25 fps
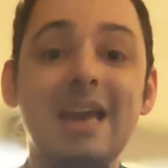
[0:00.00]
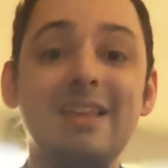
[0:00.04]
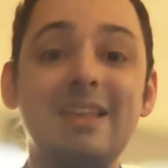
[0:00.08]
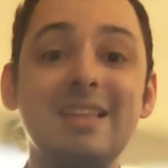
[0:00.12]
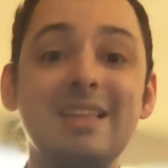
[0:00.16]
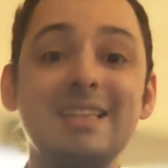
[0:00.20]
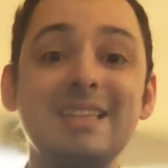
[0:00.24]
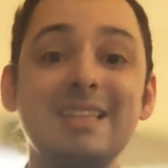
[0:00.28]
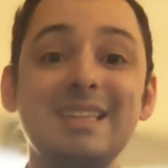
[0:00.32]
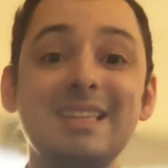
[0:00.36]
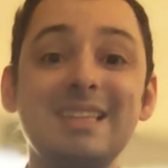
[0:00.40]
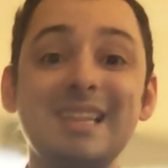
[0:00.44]

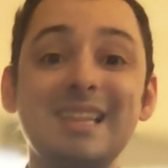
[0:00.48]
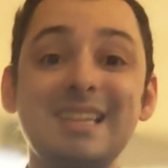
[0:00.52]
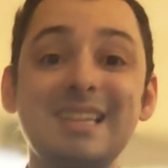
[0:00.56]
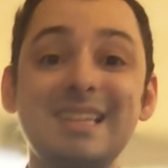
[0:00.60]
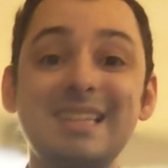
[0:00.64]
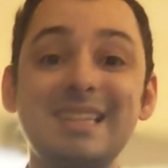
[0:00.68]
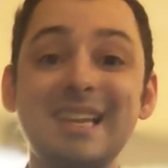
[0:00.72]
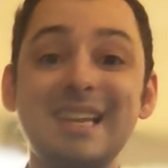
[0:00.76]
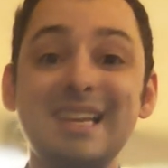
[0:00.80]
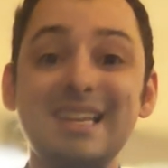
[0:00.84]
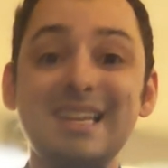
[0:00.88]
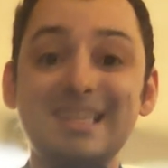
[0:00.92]
This is a
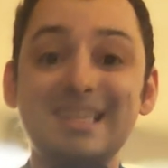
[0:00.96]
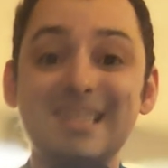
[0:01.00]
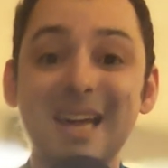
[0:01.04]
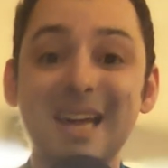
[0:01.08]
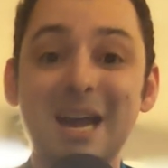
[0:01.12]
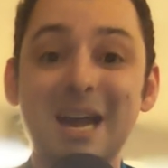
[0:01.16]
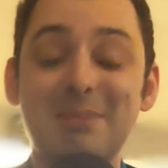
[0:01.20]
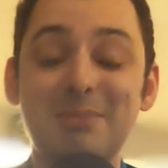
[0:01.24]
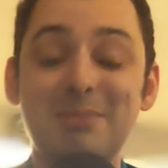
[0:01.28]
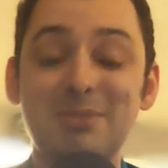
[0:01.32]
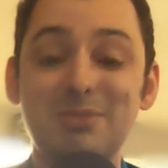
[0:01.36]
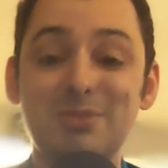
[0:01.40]
6
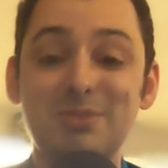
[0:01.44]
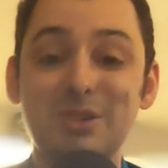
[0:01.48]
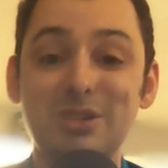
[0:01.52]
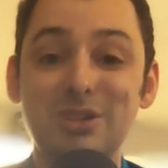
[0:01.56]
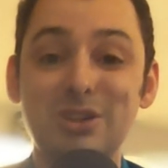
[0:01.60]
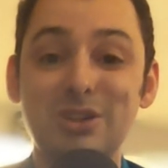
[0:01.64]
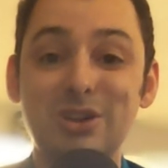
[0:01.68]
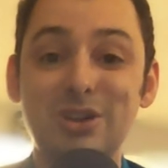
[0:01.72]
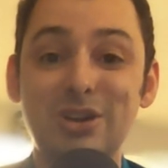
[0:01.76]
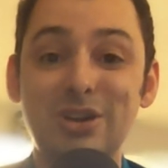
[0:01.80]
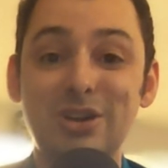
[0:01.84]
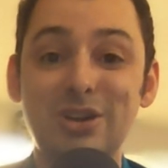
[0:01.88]
times
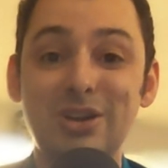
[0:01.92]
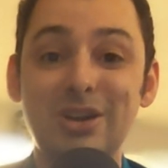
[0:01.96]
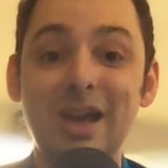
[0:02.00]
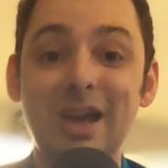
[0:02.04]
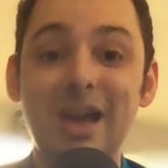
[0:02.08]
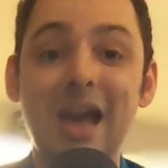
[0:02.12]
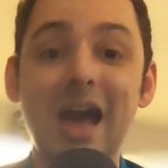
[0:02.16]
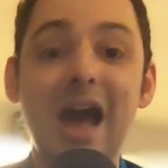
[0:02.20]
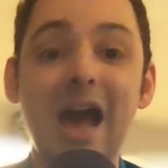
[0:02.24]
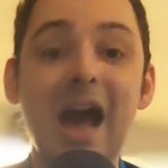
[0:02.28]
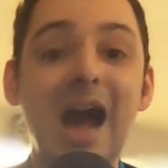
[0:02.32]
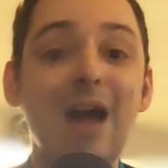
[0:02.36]

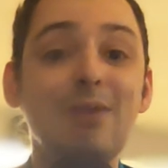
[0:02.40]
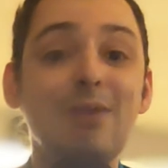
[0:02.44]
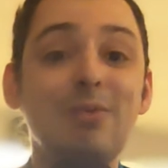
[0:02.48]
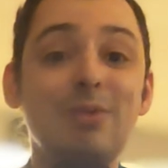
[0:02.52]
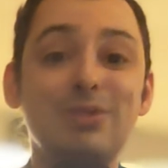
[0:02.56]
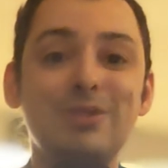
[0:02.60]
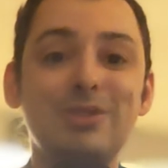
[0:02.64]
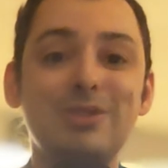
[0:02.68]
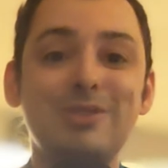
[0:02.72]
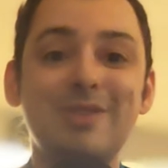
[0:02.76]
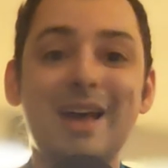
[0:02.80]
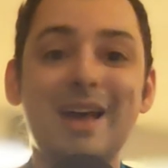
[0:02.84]
return. I
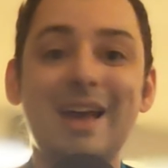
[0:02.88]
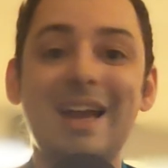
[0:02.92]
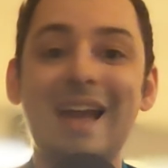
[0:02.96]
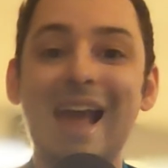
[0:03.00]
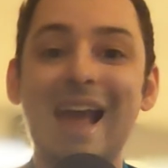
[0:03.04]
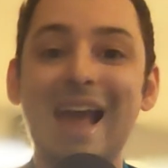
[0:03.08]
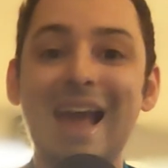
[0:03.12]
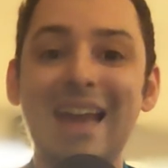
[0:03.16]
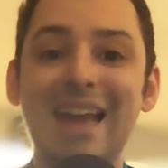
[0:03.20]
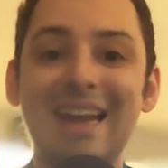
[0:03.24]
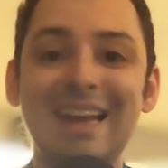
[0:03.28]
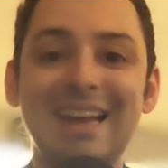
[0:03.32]
will do
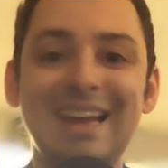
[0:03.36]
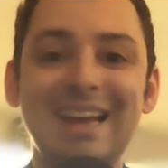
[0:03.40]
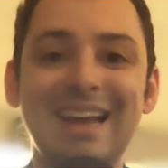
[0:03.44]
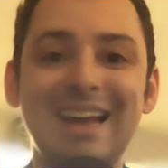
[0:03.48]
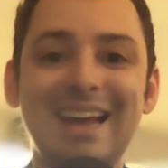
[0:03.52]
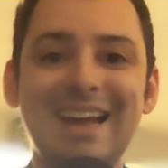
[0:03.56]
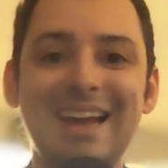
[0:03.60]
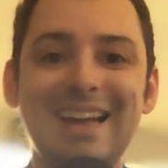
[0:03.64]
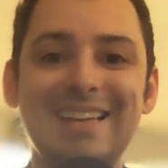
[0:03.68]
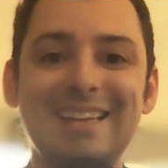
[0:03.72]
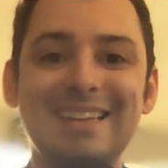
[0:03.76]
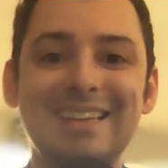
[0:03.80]
that any
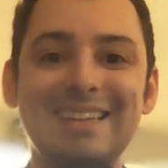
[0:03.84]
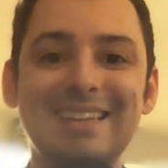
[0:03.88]
day.